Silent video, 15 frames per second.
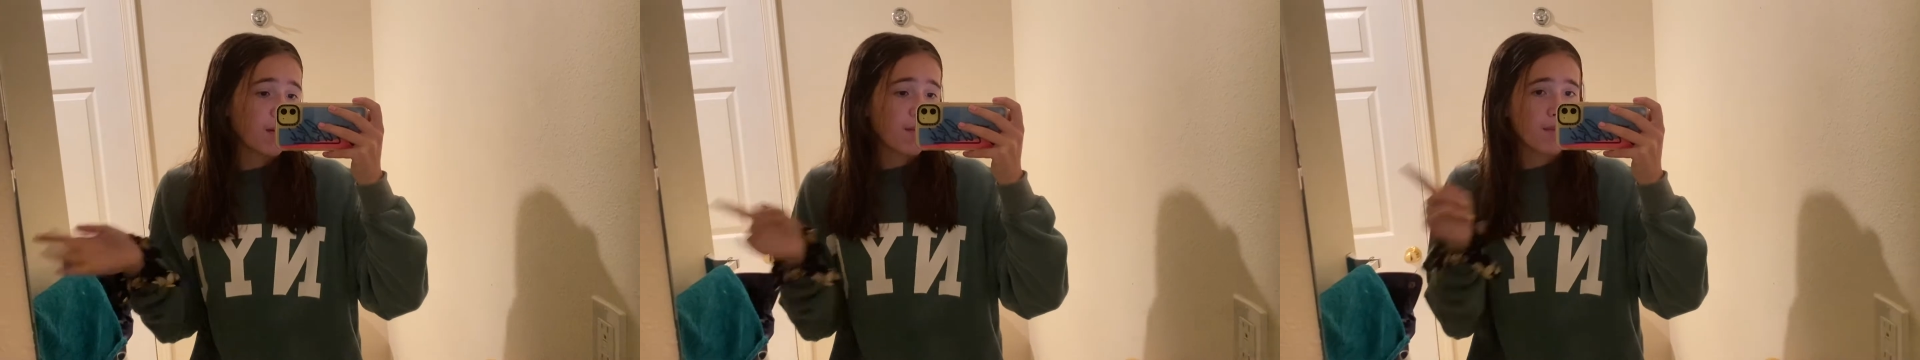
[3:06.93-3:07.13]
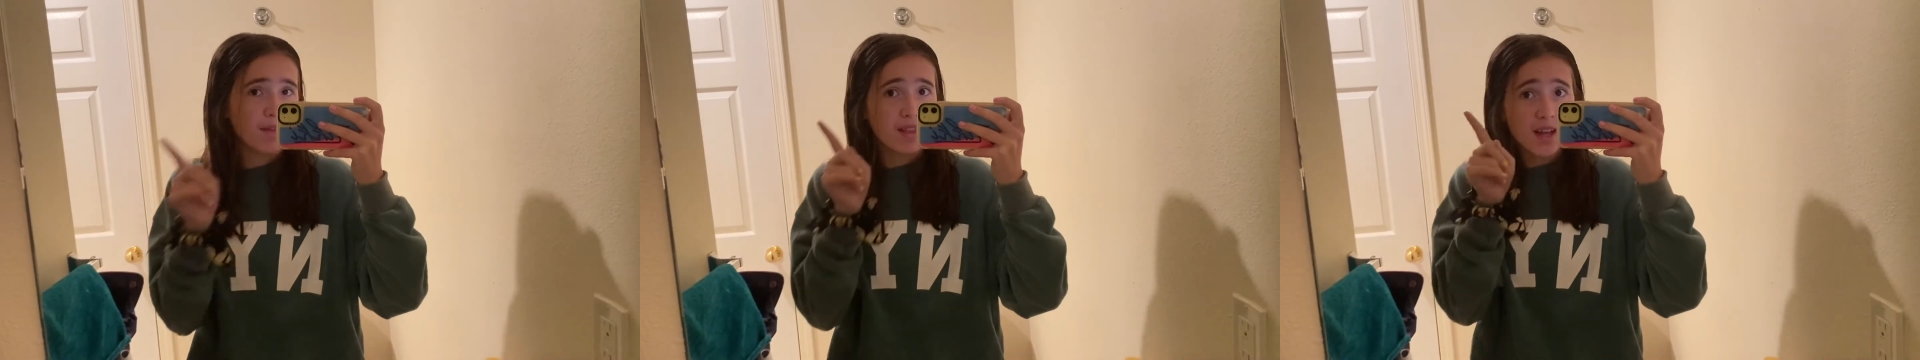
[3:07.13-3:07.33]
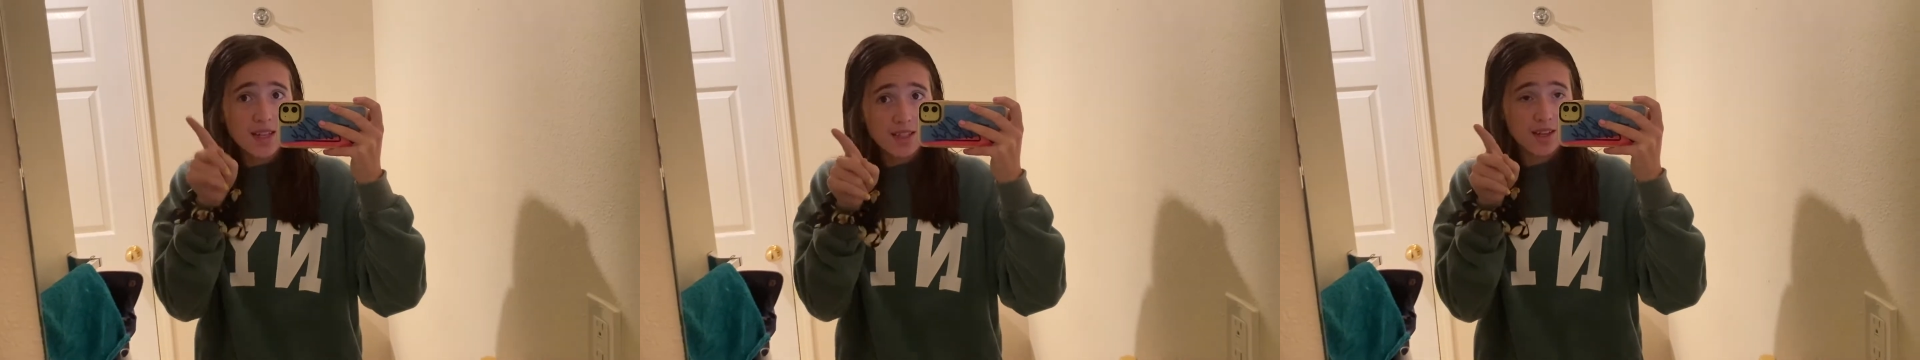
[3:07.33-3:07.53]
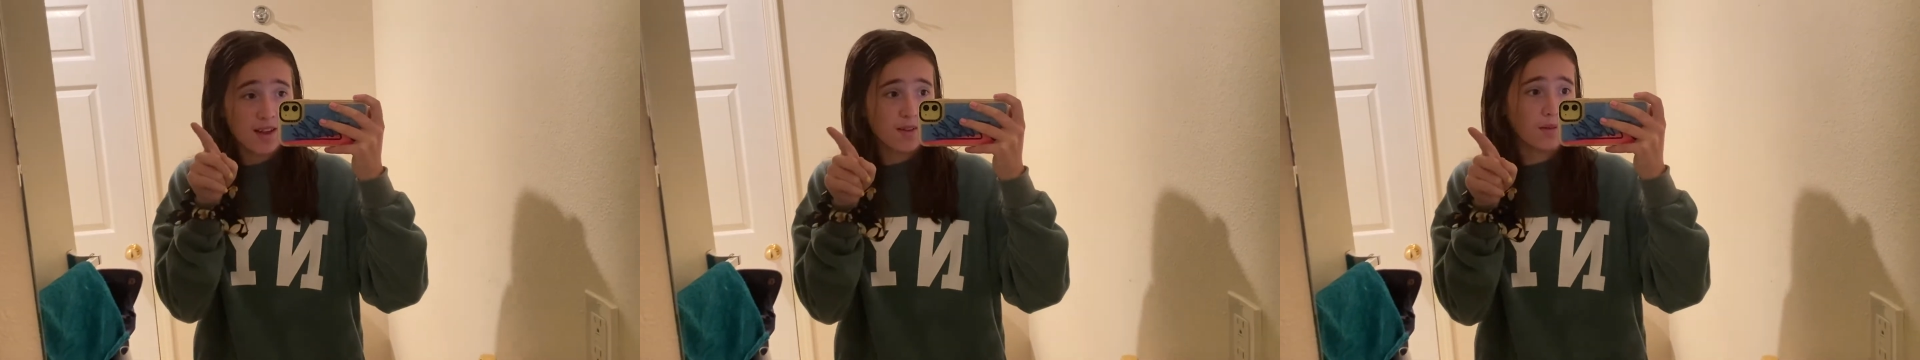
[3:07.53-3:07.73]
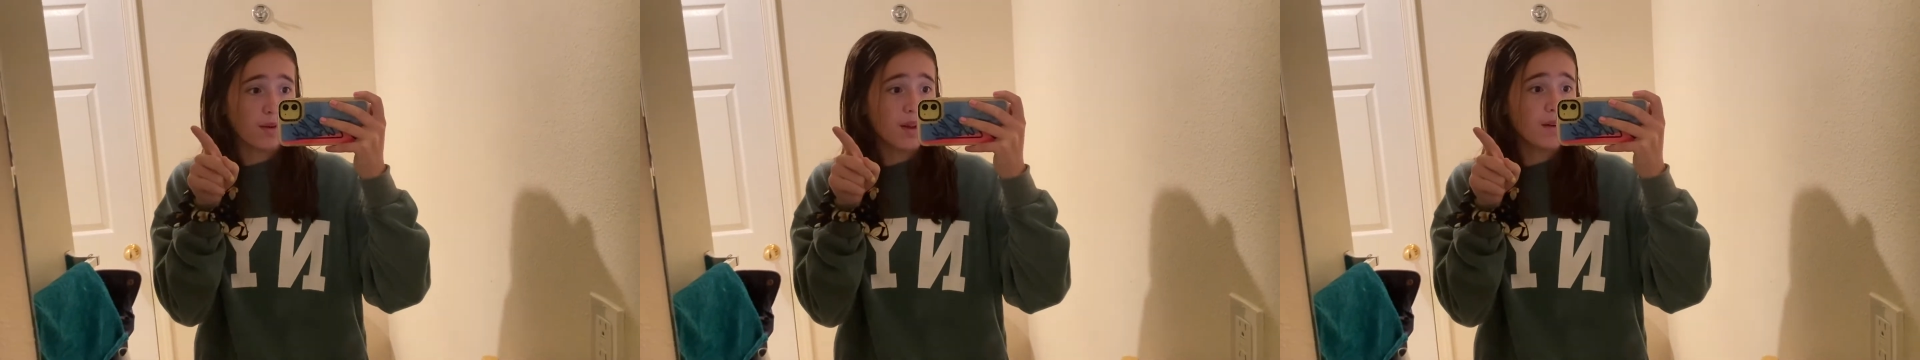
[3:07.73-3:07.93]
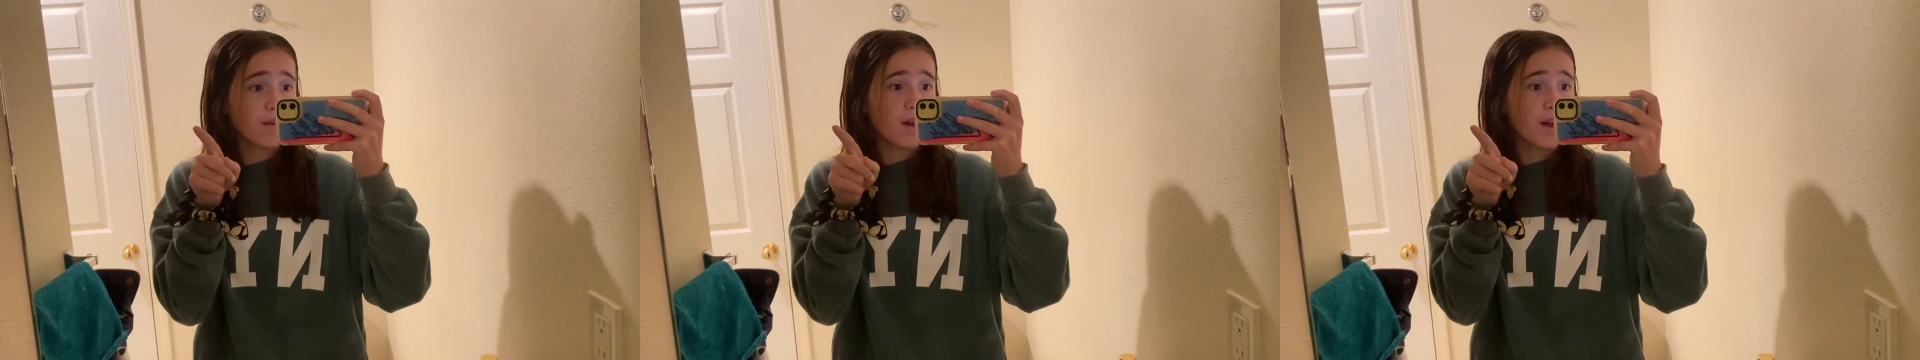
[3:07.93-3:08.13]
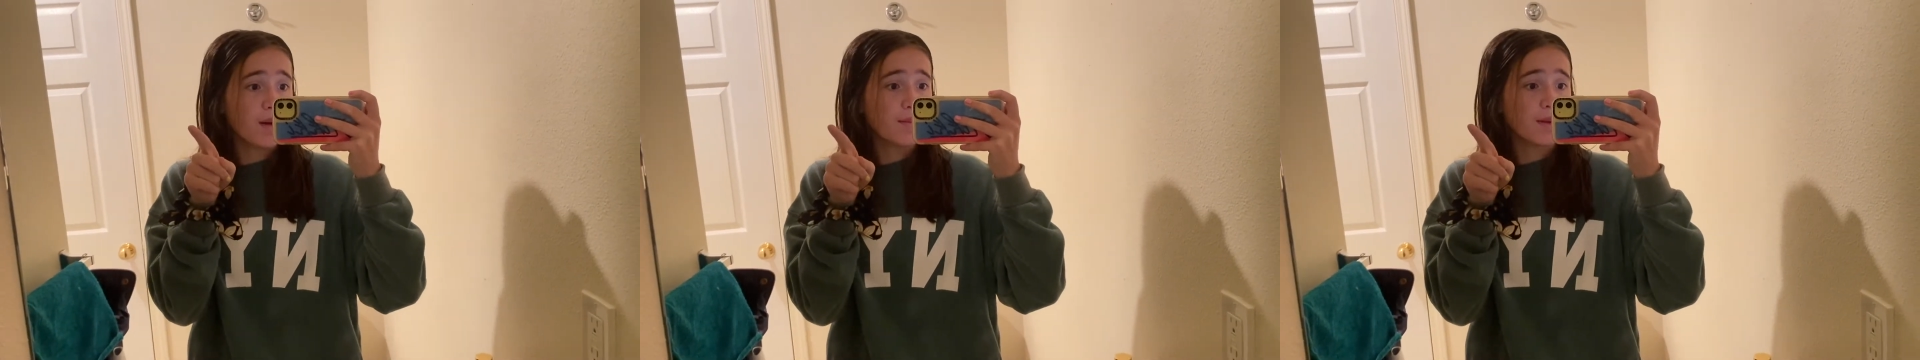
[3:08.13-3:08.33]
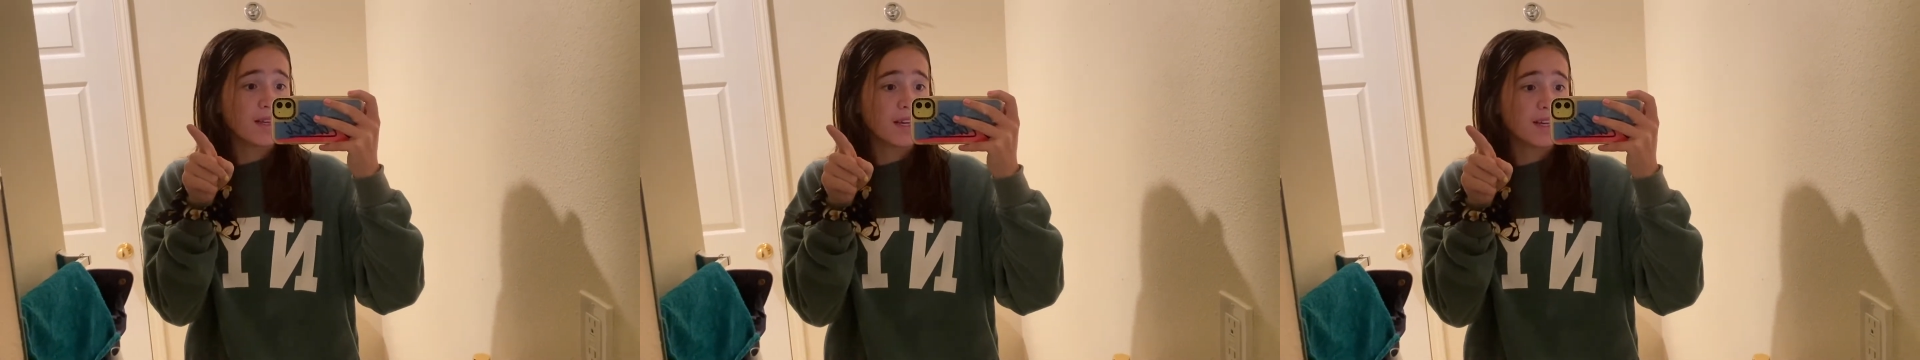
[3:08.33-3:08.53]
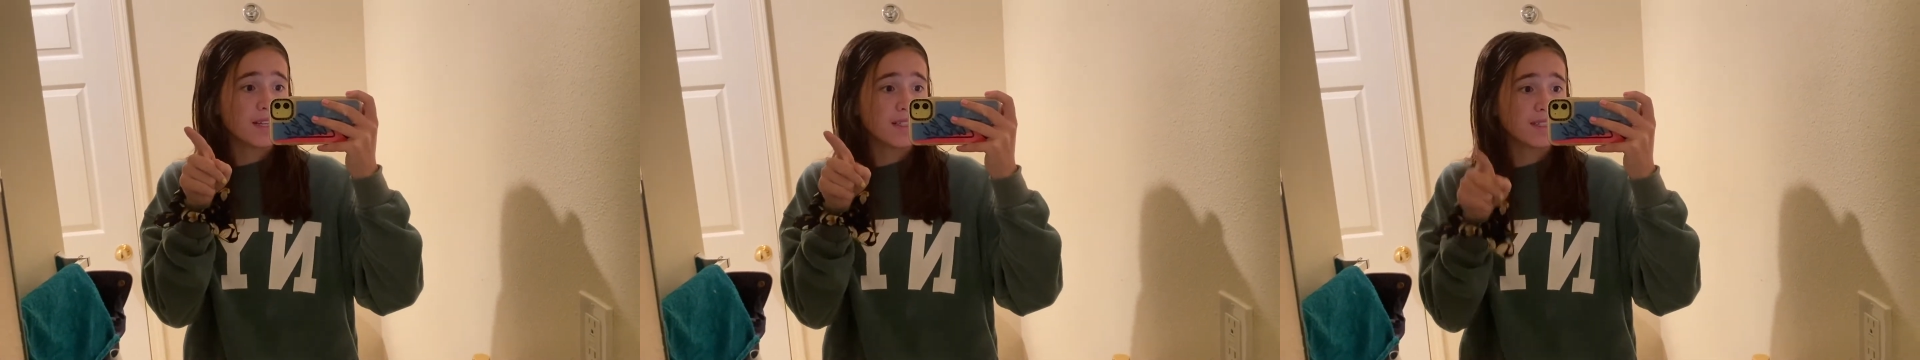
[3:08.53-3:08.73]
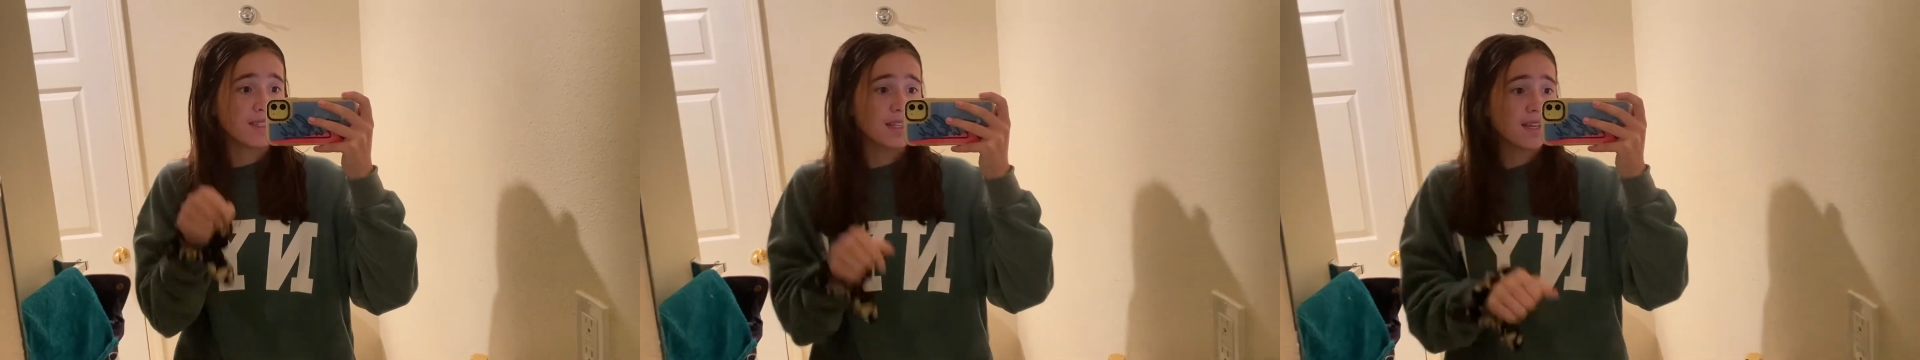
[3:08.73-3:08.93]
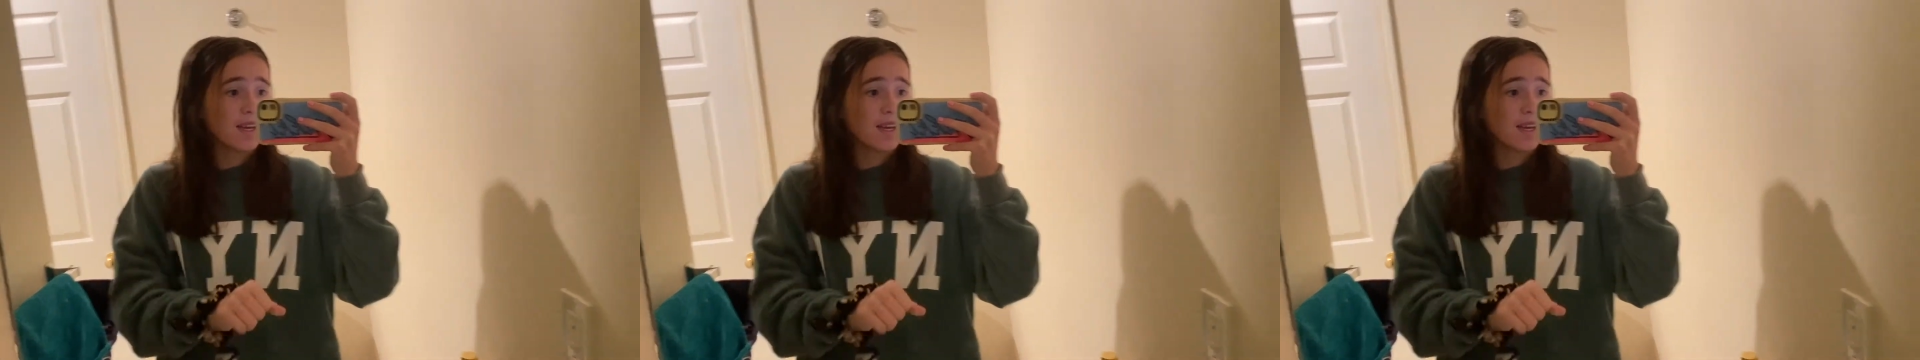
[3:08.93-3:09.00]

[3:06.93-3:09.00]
but that's kind of a while because